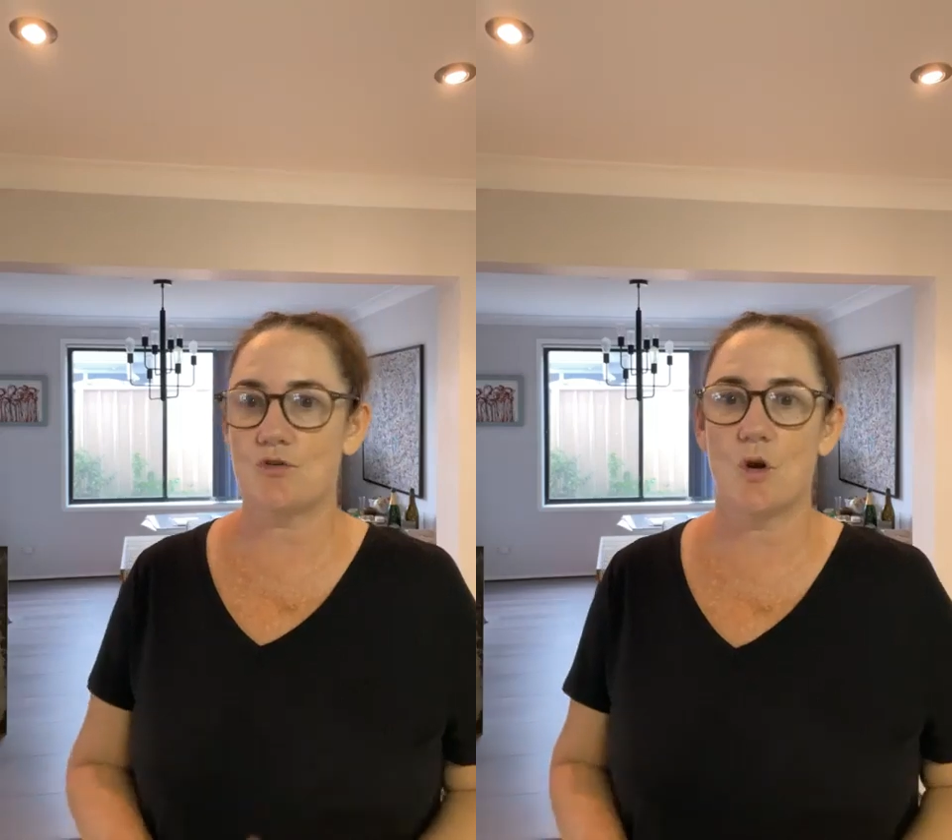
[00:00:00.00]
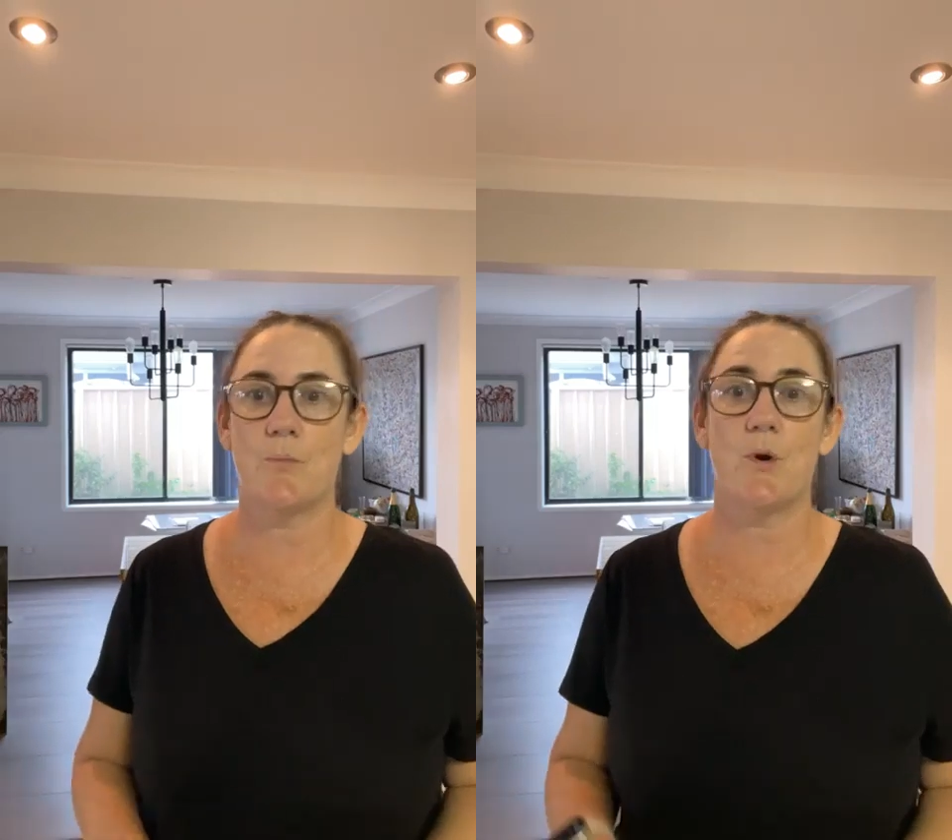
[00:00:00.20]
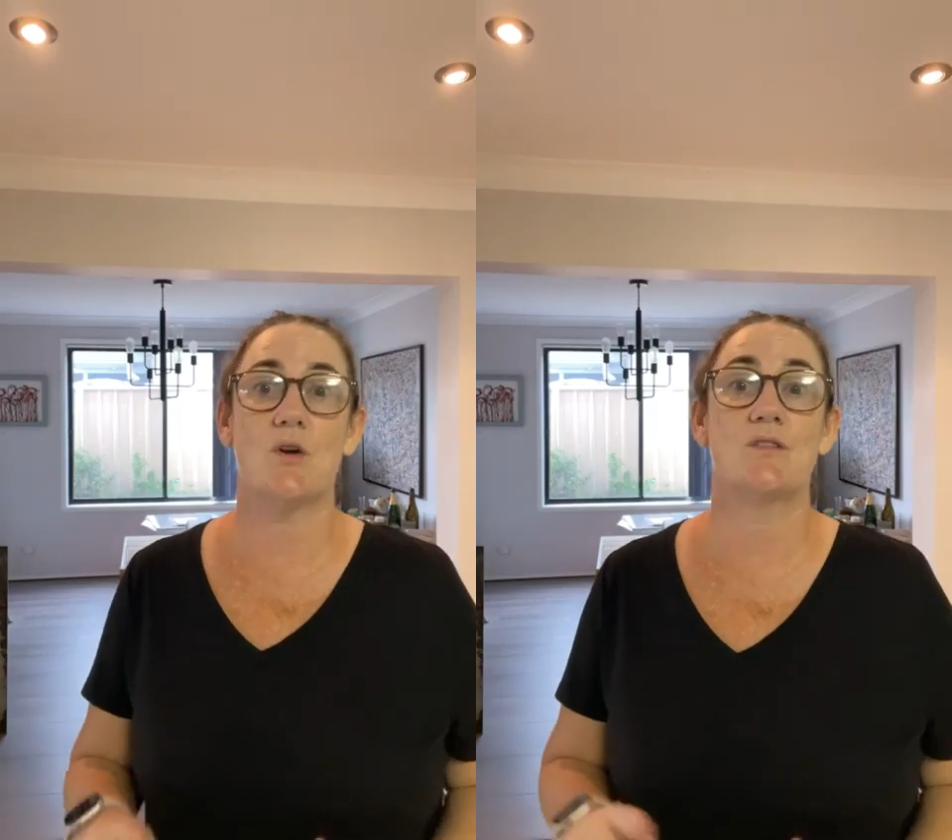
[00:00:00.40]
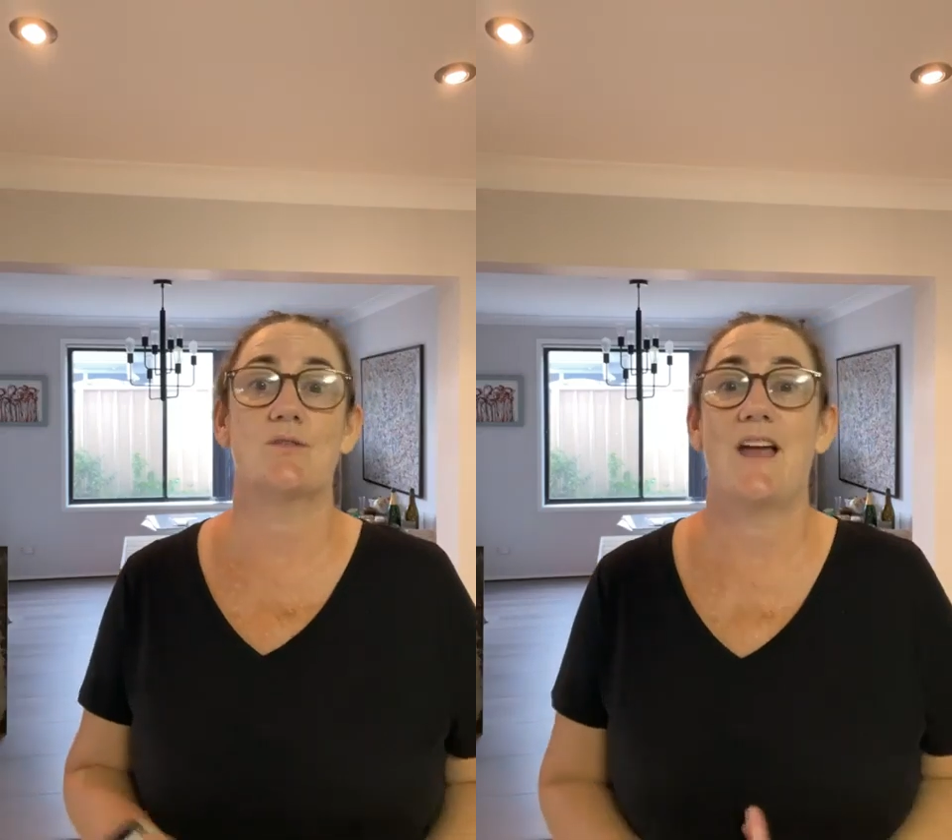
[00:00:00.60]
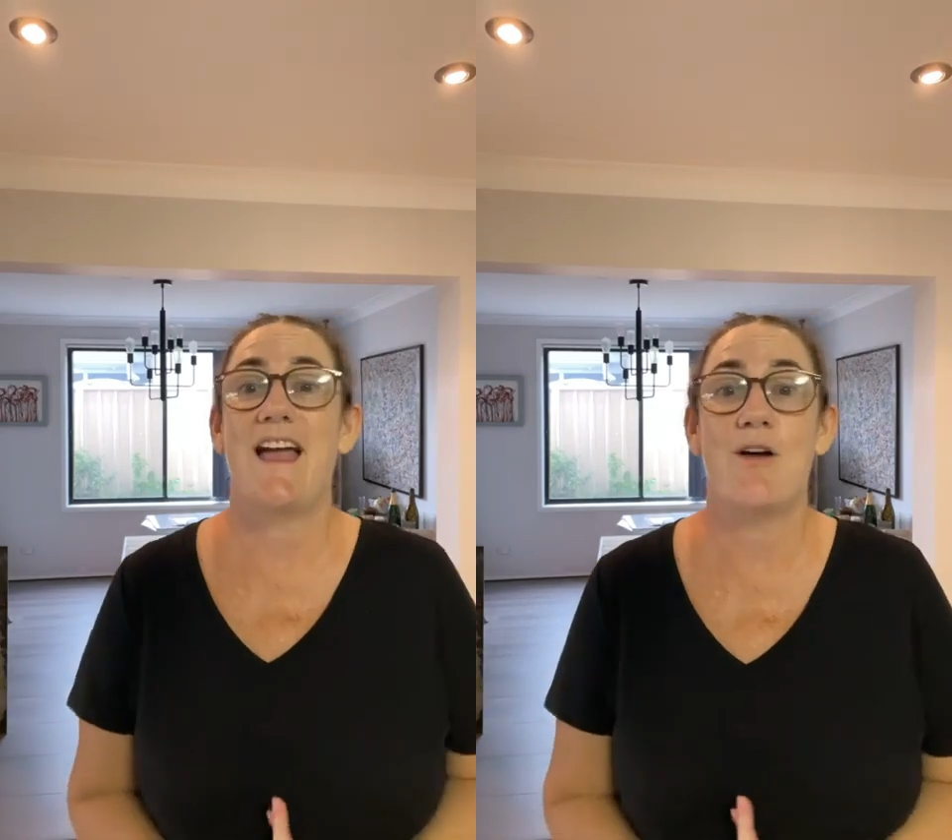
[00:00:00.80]
Dropbox,
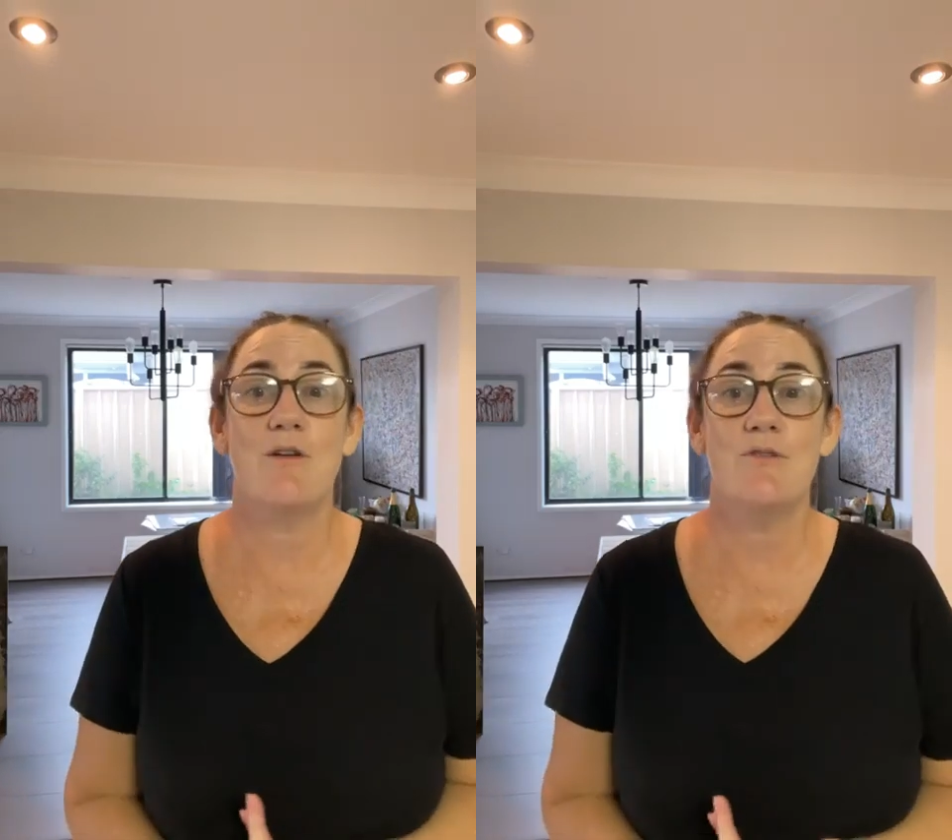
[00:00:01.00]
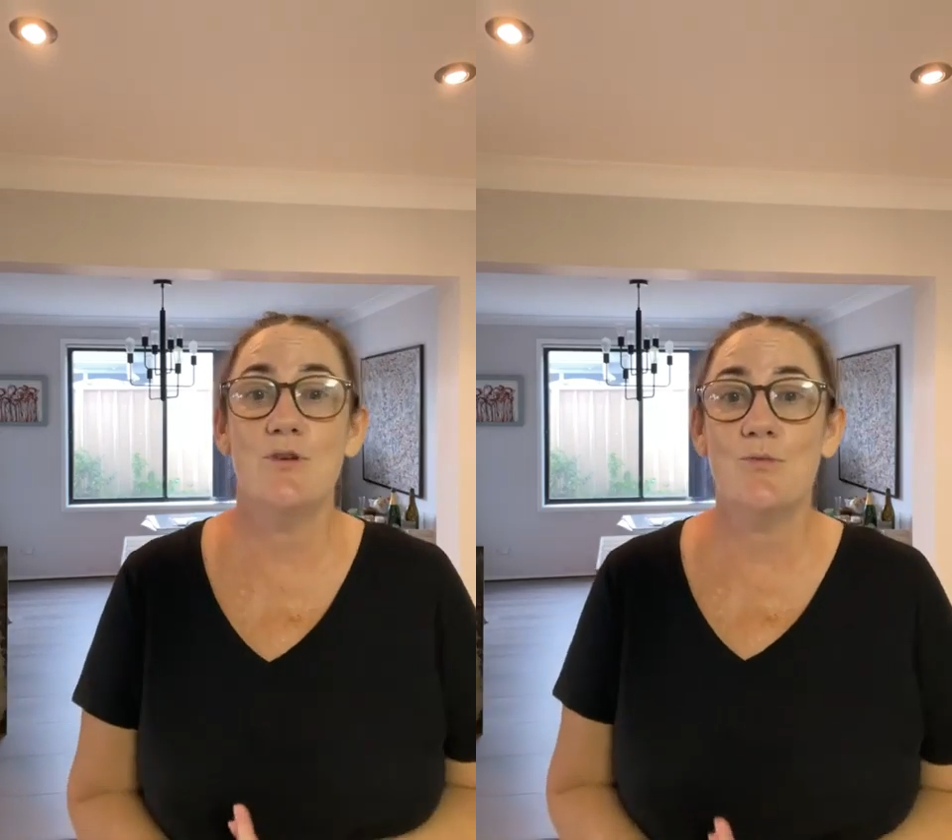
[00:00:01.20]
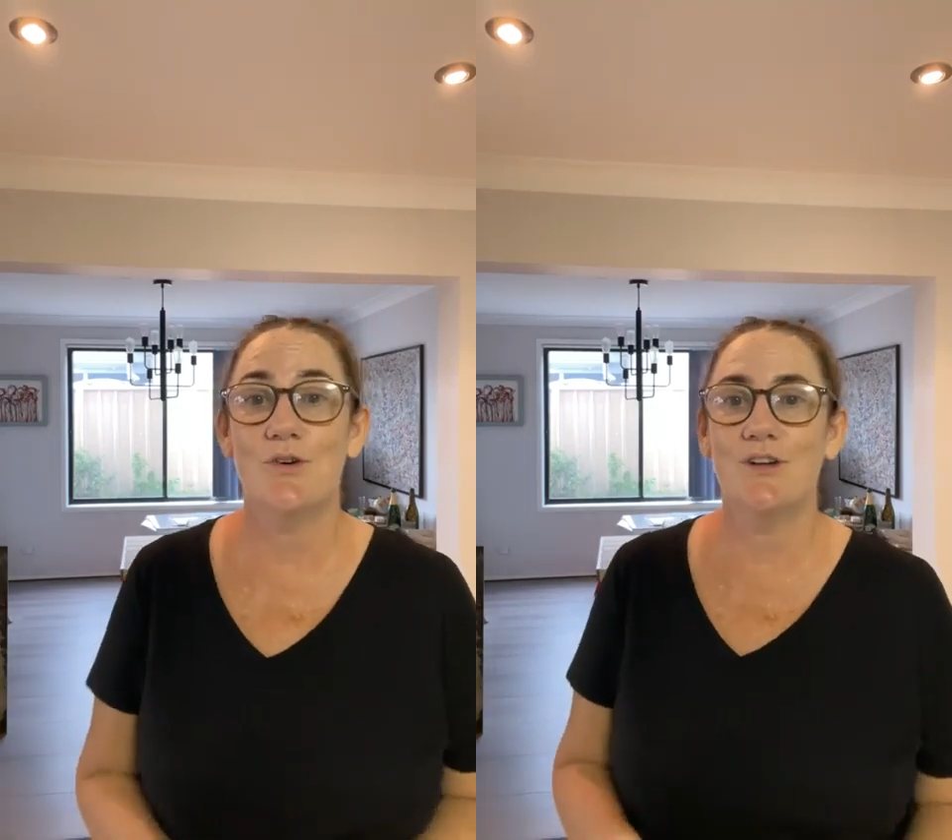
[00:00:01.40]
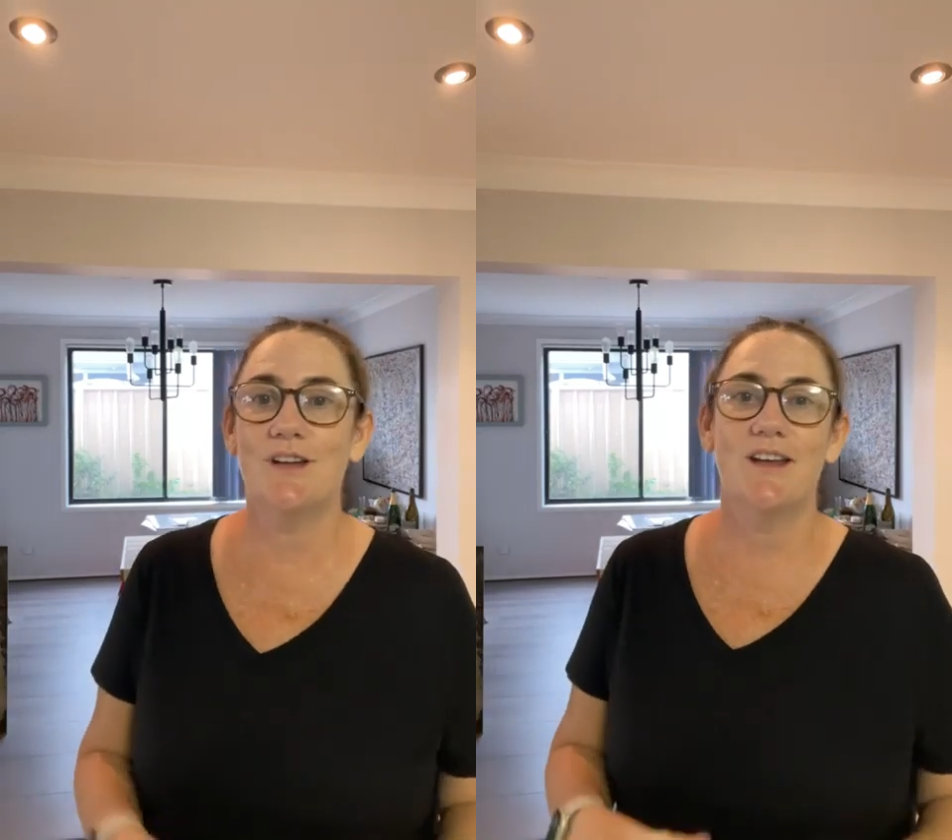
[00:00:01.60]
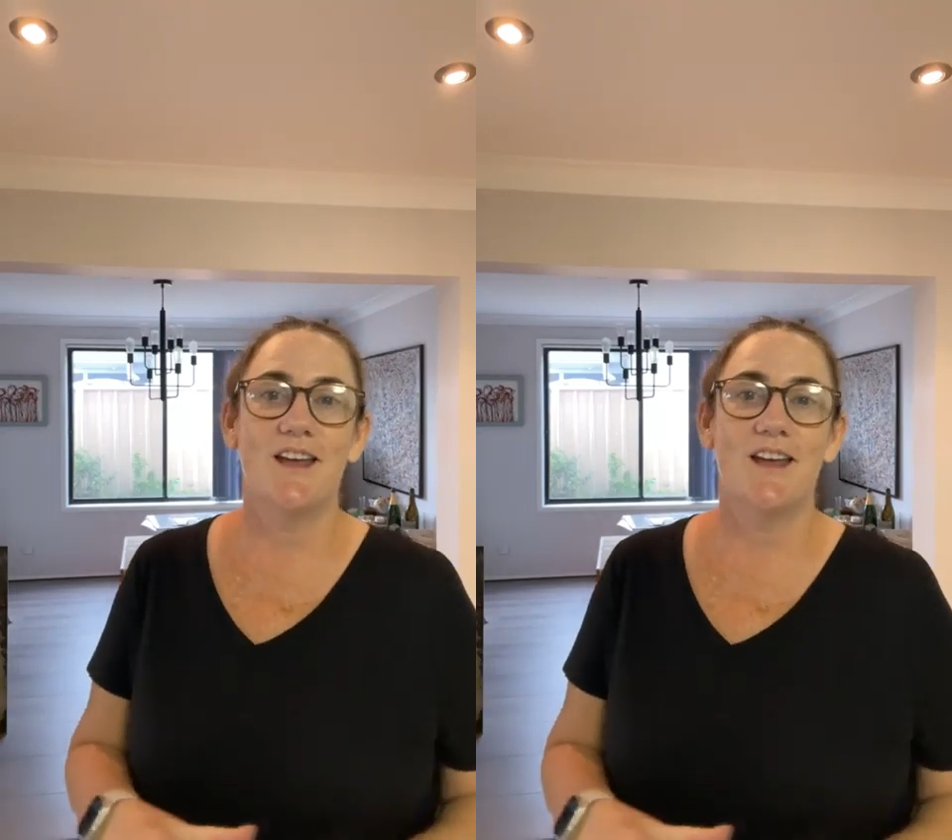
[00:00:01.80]
however you want,